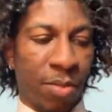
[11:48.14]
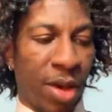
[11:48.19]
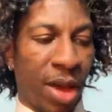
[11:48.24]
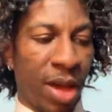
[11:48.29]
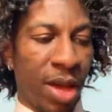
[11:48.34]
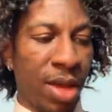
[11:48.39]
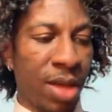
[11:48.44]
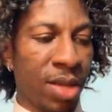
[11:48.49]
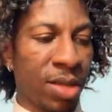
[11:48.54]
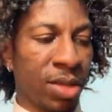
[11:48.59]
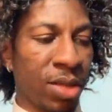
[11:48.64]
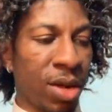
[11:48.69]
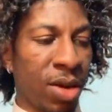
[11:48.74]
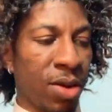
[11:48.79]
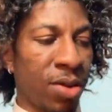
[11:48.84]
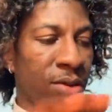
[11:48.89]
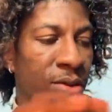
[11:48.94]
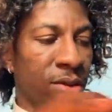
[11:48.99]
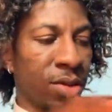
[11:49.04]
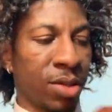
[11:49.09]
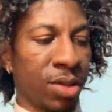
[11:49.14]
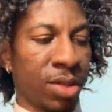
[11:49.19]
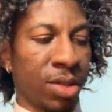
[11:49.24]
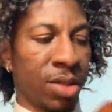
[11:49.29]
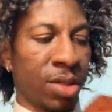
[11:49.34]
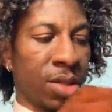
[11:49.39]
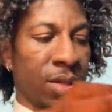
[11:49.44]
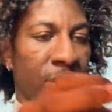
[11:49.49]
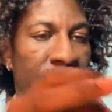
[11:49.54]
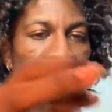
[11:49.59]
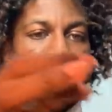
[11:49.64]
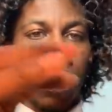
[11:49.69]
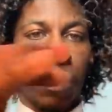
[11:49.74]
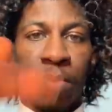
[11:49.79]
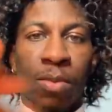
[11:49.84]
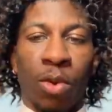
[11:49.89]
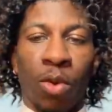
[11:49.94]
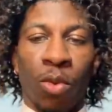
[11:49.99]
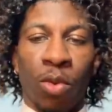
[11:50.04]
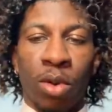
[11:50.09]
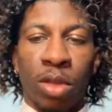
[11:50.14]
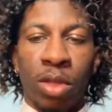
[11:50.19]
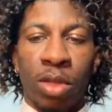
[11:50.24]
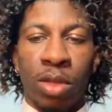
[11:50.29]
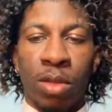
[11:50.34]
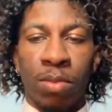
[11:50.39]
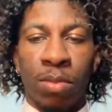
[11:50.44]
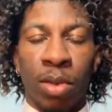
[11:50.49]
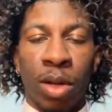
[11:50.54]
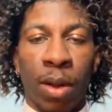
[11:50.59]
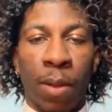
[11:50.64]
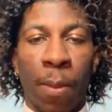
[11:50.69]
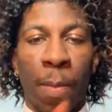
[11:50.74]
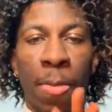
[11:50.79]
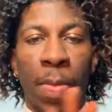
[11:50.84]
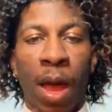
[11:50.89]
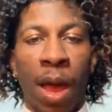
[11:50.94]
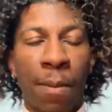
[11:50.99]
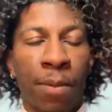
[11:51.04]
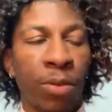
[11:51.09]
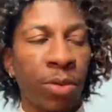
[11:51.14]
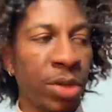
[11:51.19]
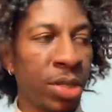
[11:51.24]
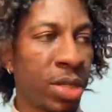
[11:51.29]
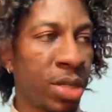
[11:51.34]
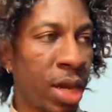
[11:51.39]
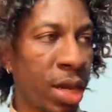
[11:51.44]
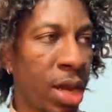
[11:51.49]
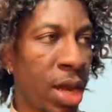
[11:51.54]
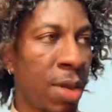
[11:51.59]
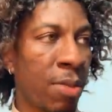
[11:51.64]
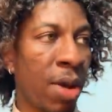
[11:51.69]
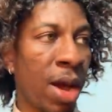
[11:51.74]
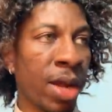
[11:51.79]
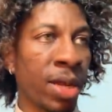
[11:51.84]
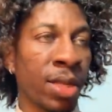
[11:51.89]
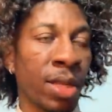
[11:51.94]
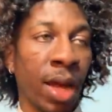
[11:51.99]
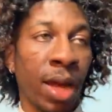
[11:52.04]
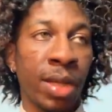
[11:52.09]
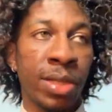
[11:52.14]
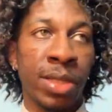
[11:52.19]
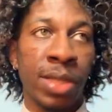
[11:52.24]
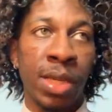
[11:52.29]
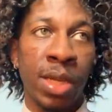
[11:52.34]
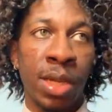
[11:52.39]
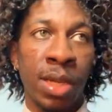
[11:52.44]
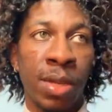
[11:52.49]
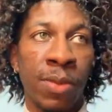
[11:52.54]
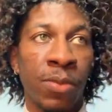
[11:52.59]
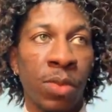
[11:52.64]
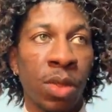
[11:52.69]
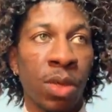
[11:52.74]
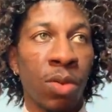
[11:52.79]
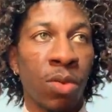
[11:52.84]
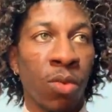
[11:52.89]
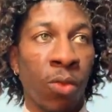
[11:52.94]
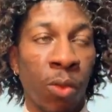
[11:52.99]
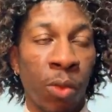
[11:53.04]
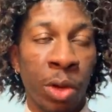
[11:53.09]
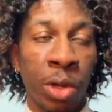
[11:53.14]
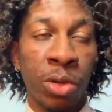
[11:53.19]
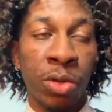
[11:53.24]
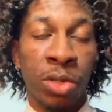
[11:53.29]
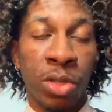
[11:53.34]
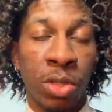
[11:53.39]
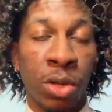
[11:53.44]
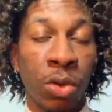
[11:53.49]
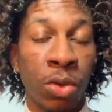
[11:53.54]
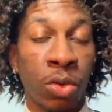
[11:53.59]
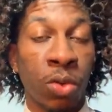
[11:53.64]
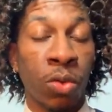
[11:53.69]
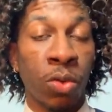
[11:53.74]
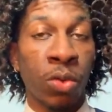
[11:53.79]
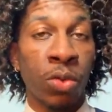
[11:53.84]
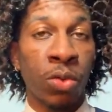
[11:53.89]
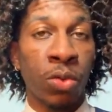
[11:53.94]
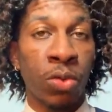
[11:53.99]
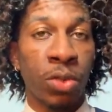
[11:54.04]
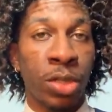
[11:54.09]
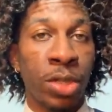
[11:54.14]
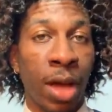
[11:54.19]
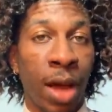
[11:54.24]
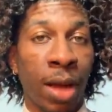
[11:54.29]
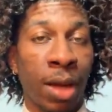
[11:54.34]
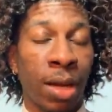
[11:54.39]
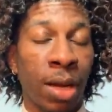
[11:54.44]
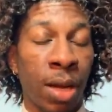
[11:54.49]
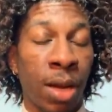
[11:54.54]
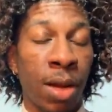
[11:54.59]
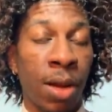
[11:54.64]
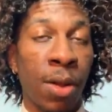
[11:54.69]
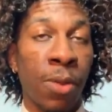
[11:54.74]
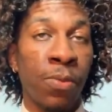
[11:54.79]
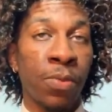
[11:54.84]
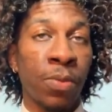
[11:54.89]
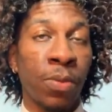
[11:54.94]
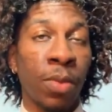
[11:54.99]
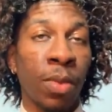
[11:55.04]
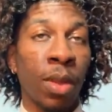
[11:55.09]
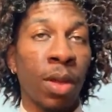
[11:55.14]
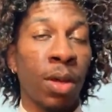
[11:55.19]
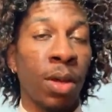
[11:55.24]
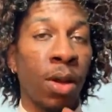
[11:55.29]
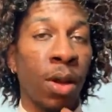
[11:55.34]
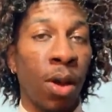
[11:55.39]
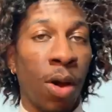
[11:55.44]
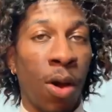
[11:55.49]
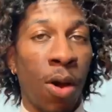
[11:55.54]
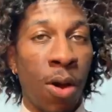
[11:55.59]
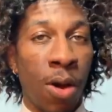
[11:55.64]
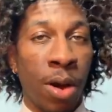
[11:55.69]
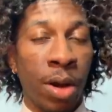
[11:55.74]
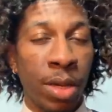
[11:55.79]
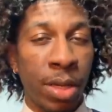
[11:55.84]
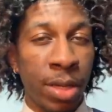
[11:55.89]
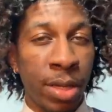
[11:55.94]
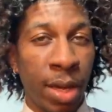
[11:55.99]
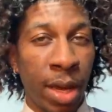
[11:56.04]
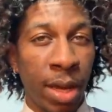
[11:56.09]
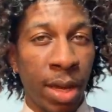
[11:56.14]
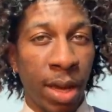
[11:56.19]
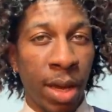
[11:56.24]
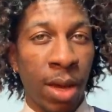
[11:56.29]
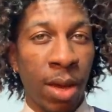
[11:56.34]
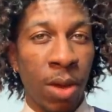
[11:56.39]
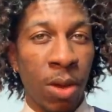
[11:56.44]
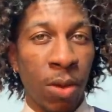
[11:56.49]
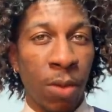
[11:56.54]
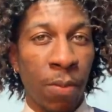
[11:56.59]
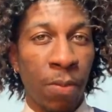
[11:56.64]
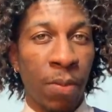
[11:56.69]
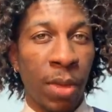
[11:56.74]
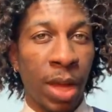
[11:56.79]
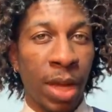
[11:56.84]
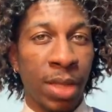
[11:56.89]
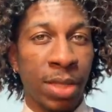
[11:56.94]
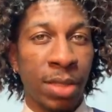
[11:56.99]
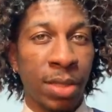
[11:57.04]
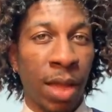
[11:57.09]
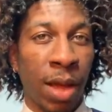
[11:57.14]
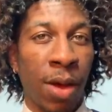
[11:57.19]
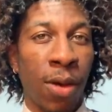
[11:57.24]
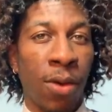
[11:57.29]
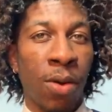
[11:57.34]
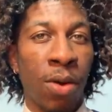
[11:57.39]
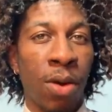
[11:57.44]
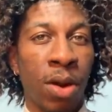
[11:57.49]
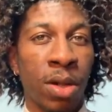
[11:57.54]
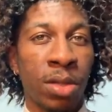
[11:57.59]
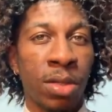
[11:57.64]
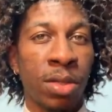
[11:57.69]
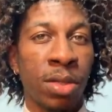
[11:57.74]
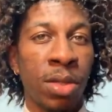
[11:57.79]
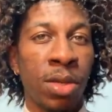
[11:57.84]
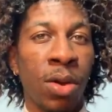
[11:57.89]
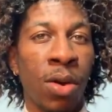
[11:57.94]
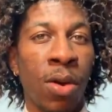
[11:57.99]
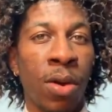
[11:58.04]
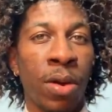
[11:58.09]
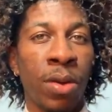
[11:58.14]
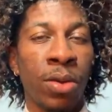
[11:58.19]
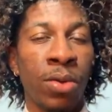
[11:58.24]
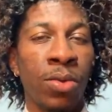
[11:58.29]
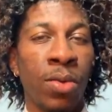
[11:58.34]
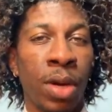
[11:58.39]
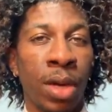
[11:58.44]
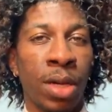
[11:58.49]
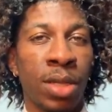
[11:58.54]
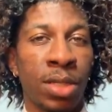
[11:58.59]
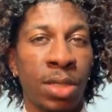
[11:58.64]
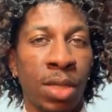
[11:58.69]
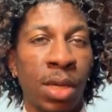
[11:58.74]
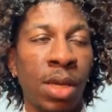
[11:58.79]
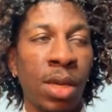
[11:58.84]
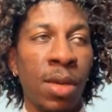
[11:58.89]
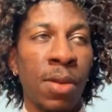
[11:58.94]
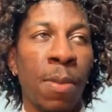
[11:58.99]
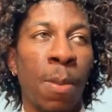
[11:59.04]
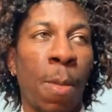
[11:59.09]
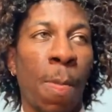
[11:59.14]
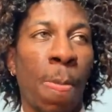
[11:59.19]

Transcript: my hands all oily, but I appreciate everybody. Like I said, realsircruse.com. R E A L S I R C R U S E.